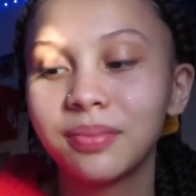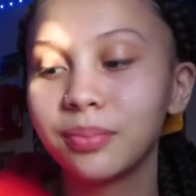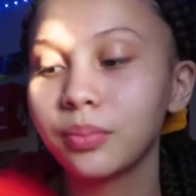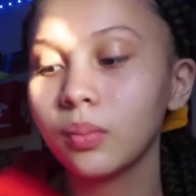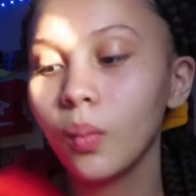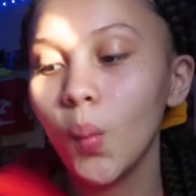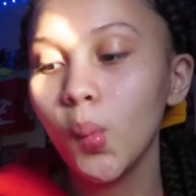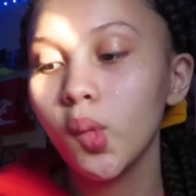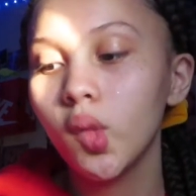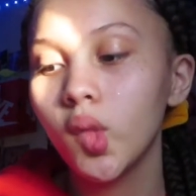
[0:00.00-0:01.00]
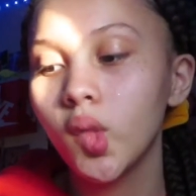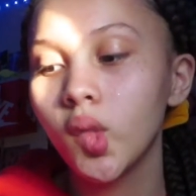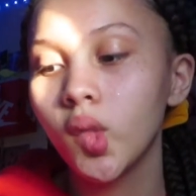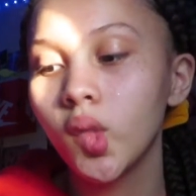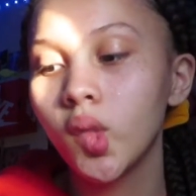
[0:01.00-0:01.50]

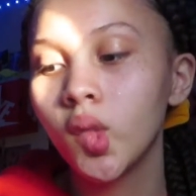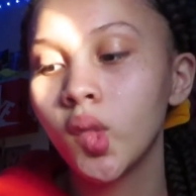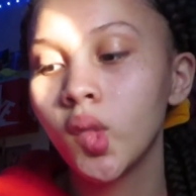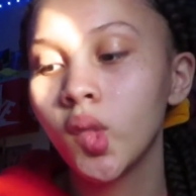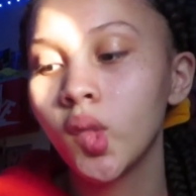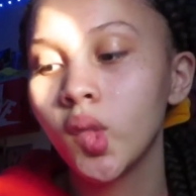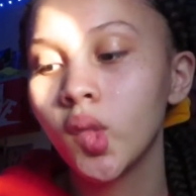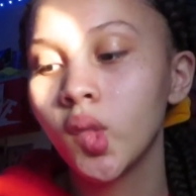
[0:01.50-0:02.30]
(no one is talking)